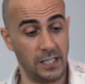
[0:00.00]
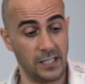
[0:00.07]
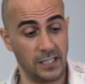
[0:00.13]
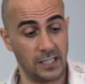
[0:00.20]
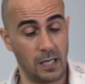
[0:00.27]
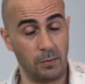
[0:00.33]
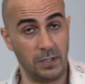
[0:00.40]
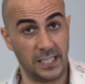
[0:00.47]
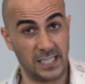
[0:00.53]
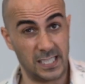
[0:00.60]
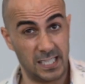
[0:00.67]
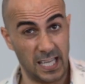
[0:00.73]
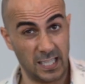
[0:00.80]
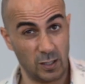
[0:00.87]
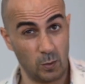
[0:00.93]
in, the double
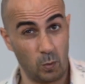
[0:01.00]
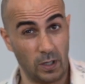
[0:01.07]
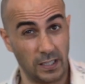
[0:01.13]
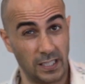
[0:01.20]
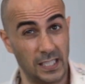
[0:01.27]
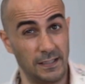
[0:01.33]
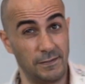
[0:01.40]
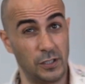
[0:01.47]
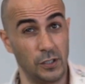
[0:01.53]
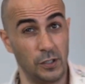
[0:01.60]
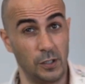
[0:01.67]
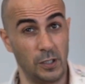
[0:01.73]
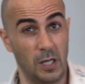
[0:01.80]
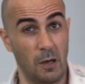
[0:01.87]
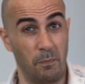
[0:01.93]
extended one, gives
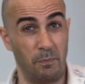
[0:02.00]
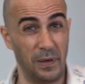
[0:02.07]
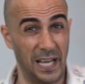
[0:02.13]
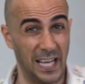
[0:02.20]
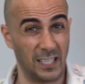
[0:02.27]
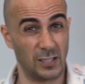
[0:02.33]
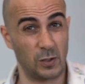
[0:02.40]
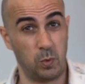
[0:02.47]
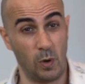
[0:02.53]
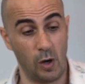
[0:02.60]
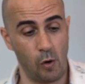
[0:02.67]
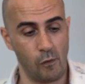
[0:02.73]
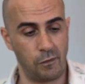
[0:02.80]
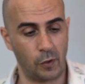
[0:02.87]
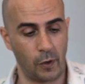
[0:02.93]
you about
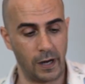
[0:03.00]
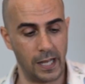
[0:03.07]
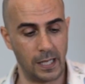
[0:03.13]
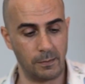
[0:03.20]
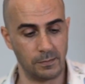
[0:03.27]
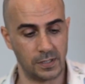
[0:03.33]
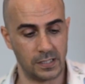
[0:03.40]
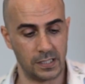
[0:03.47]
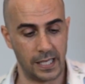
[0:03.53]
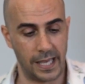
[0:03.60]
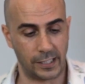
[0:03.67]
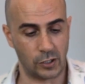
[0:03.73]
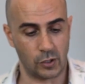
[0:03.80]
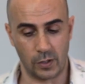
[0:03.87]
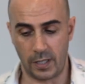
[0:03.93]
12 grams
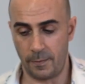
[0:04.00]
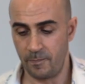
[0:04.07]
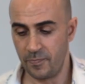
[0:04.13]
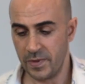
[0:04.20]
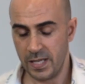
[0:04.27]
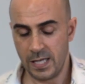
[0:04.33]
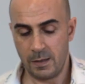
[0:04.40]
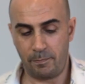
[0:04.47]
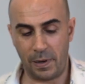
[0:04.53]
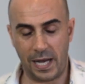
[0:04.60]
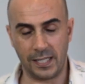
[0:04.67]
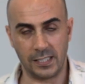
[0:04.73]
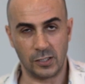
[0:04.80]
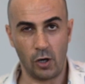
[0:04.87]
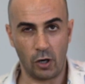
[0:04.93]
extra,
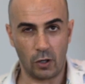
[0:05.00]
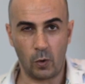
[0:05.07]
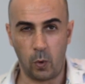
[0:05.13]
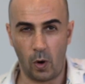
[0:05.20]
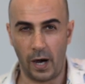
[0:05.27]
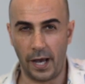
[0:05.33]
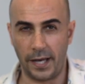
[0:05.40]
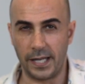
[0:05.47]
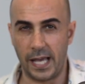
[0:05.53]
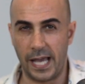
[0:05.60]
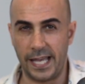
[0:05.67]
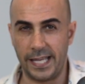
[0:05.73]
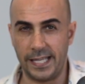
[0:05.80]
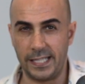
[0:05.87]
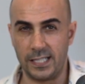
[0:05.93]
but not quite
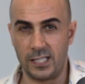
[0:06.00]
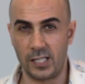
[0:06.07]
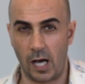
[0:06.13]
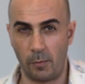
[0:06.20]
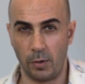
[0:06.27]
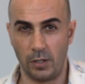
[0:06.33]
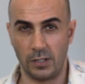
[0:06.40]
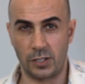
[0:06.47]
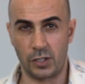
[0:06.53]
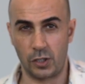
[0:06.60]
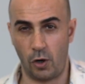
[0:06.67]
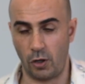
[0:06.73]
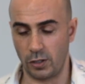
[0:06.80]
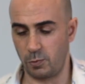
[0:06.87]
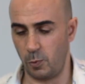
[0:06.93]
a double a
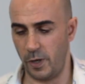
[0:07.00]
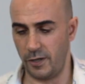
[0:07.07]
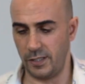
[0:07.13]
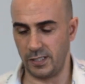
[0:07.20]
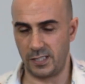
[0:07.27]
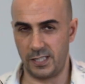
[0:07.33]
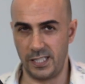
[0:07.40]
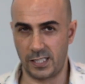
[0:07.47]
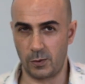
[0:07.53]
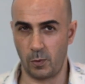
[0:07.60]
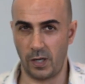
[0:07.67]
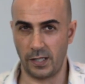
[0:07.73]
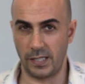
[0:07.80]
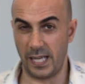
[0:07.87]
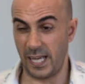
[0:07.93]
shot. Whereas this
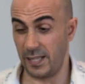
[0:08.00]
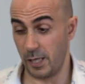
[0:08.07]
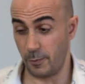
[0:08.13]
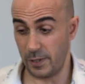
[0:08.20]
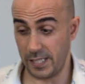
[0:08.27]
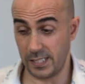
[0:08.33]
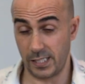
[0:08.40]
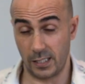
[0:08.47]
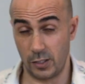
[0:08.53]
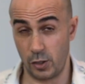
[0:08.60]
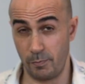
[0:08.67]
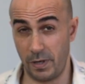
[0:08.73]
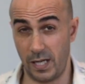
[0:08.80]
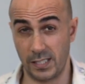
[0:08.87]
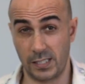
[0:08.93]
one, and they're releasing a
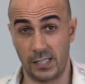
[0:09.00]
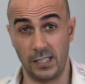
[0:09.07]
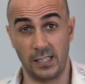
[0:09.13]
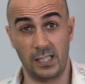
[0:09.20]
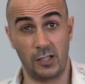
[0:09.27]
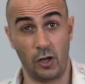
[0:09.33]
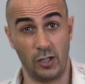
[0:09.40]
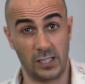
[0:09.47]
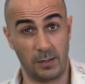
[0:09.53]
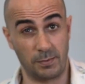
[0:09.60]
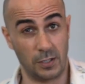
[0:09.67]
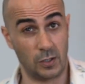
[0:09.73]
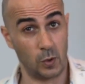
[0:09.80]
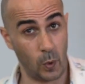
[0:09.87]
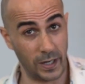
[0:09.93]
new basket, goes up
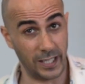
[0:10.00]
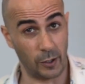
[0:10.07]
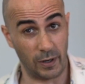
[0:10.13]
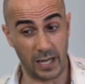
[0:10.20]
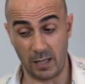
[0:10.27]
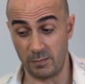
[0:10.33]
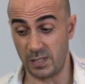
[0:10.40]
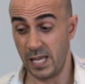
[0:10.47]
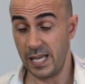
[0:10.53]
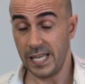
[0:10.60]
to 20 grams,